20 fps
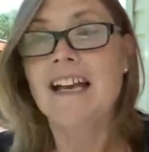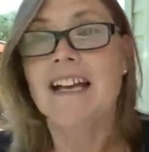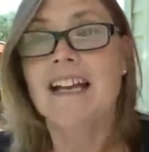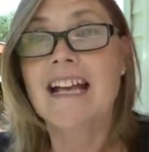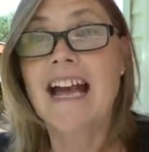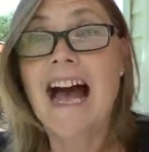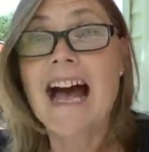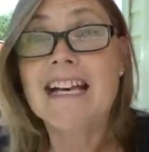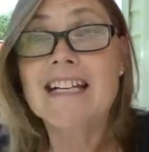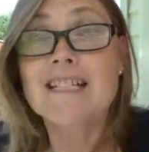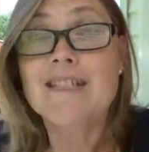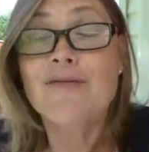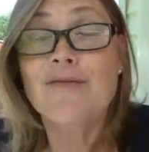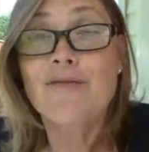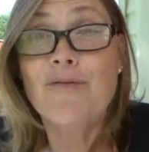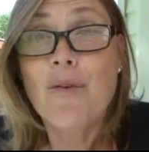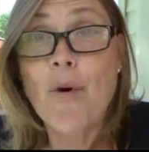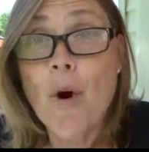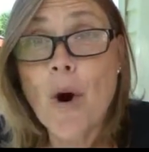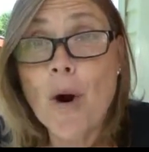God is
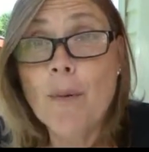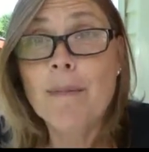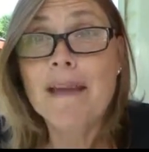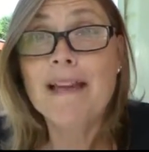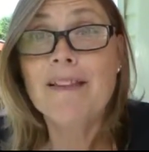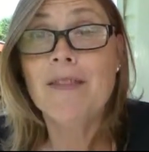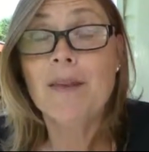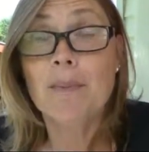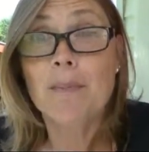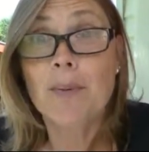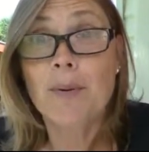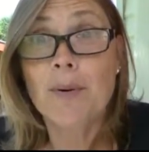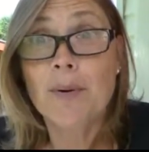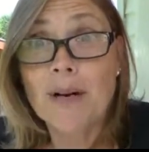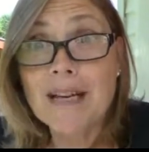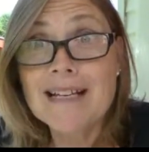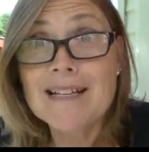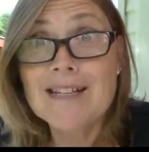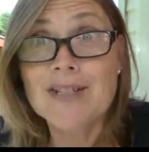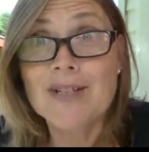forming the
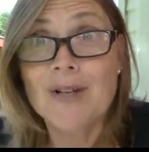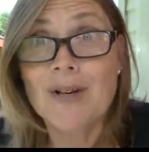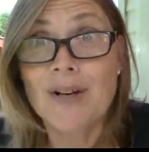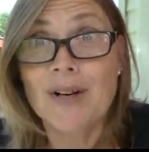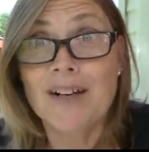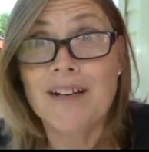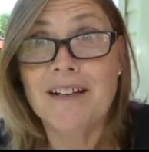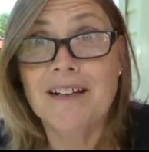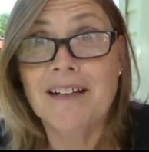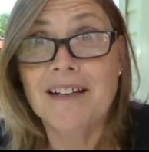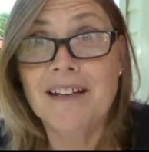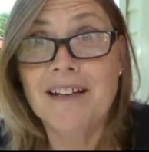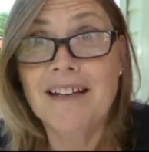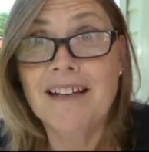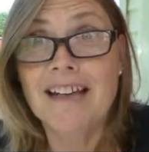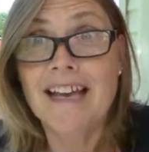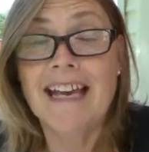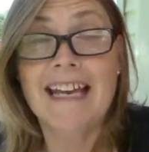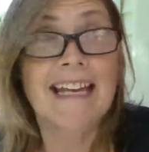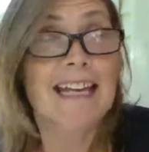priesthood
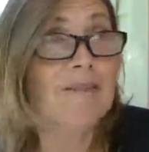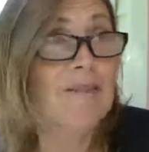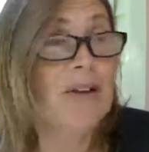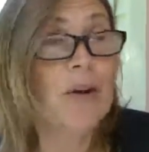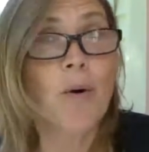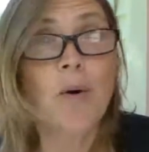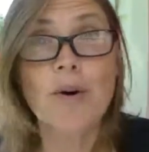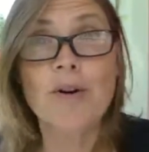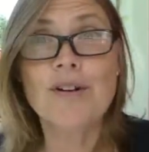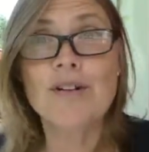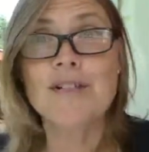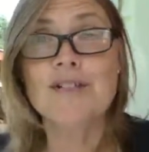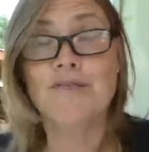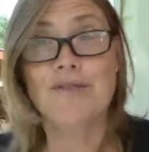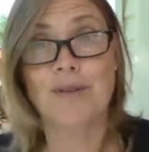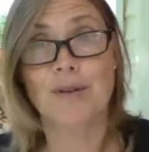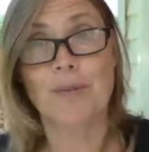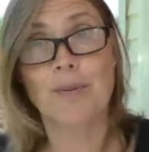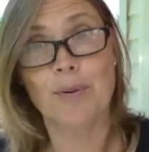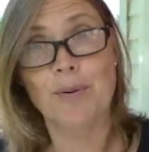and giving orders
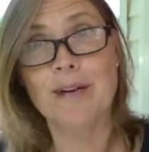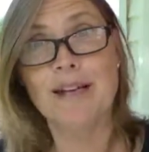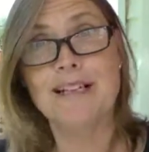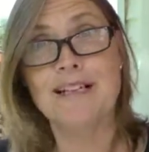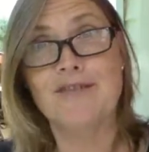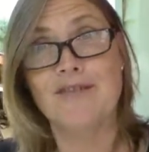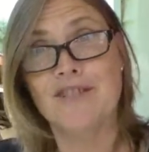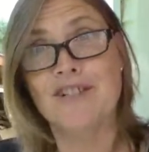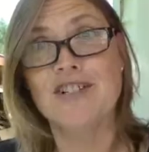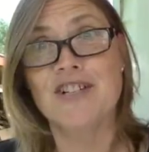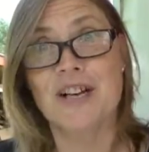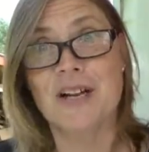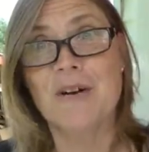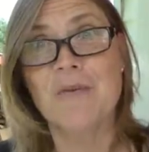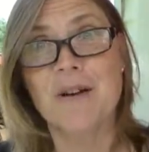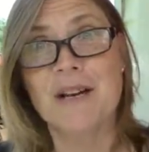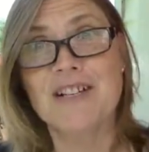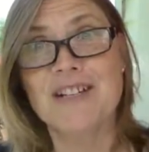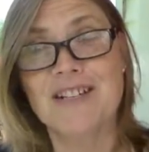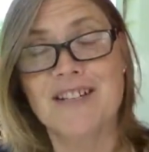for the priests for
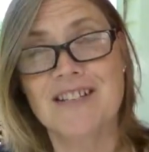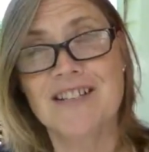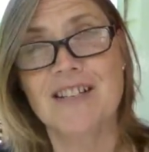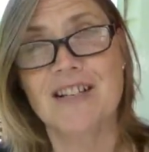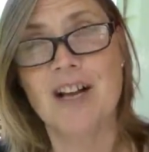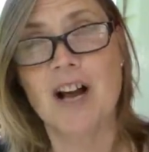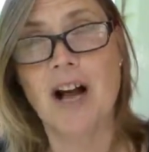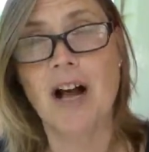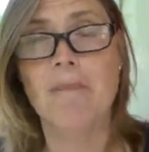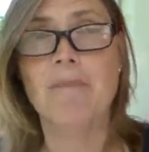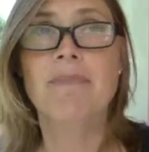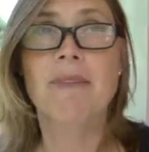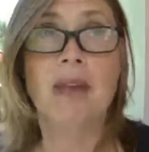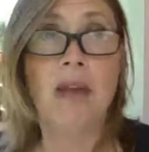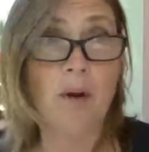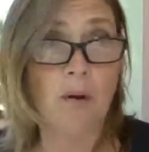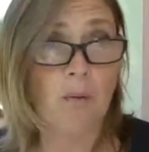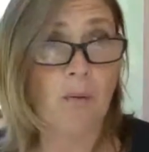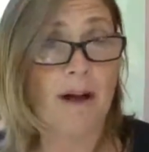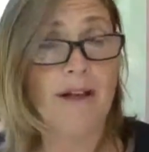generations to come
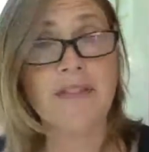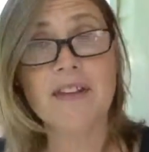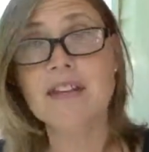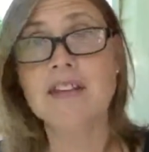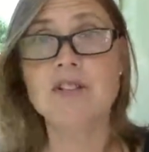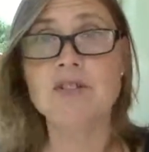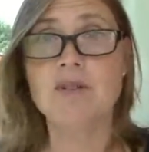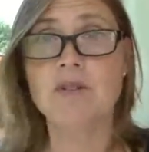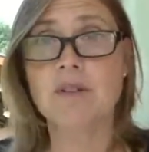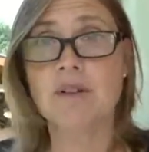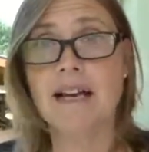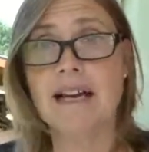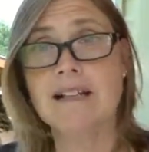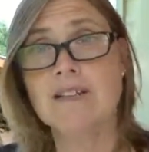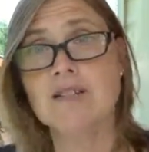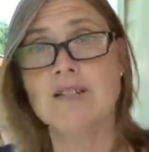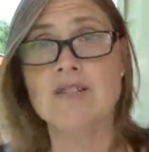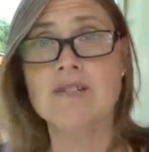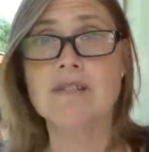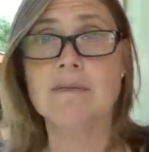while the Israelites
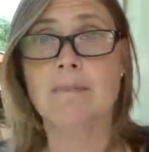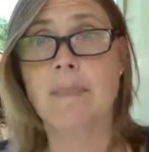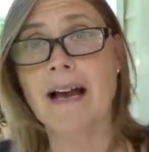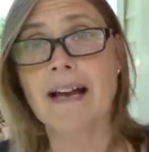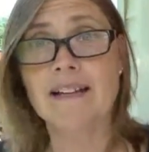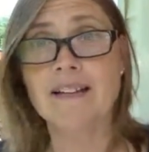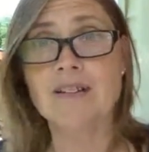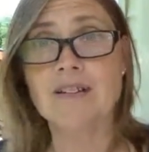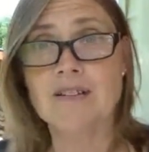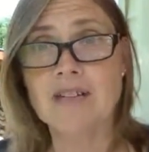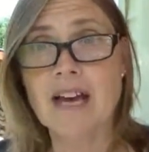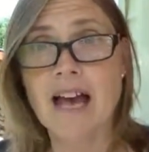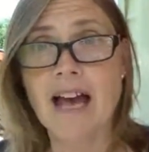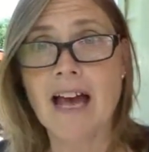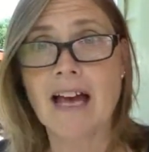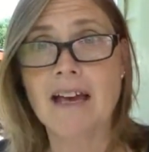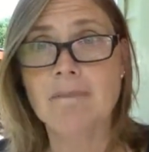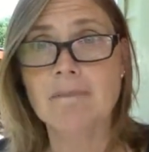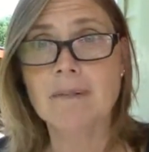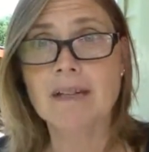are just biding their
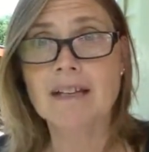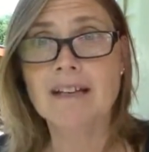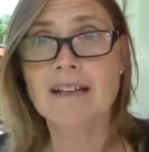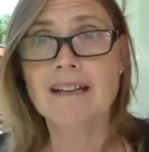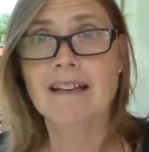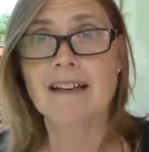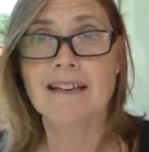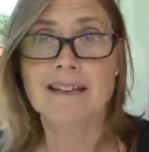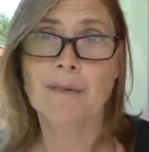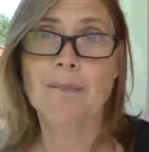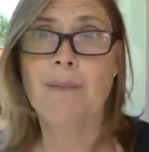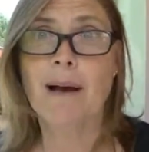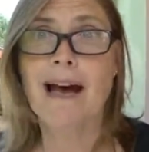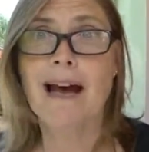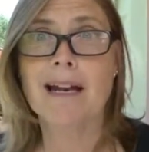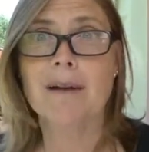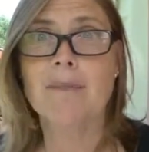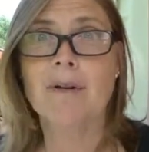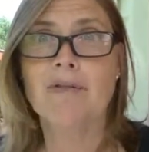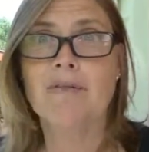time at the
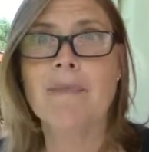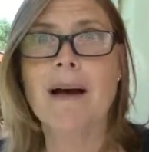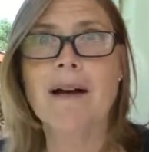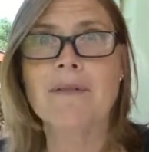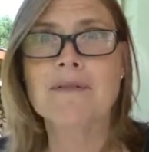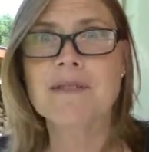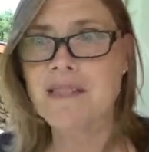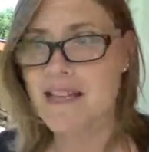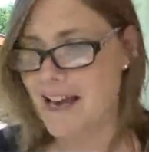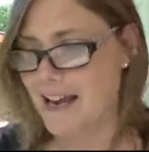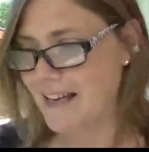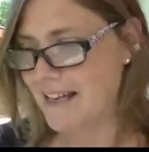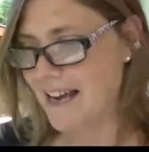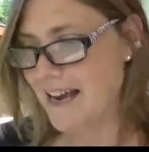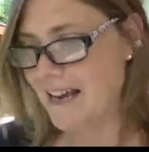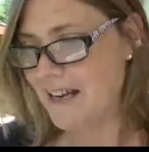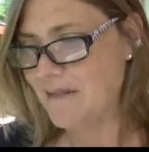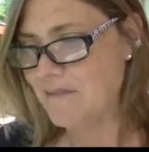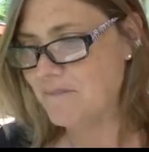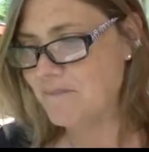bottom of Mount
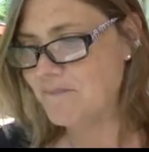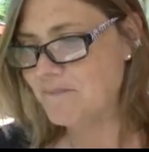Sinai.